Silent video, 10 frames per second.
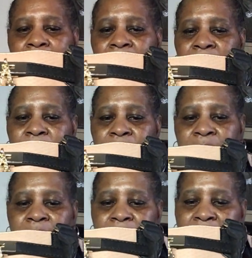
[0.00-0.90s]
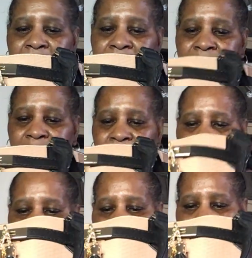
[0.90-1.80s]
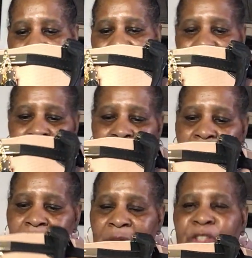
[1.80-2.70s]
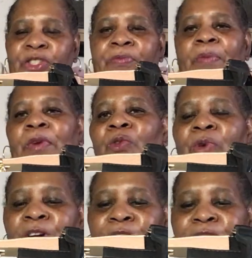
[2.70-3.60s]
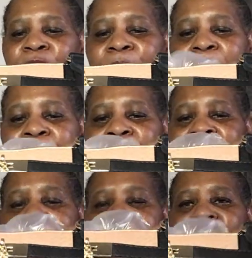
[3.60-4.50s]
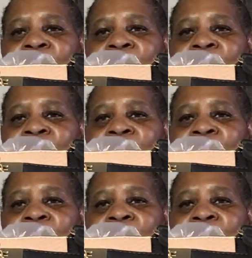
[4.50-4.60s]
And it just looks like this. I'm not sure if I'm going to wear this on my birthday as